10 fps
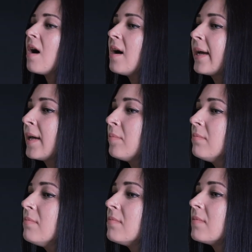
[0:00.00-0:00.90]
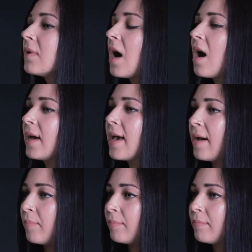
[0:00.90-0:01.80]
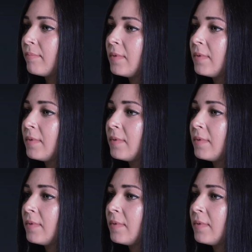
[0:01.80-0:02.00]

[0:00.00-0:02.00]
I am.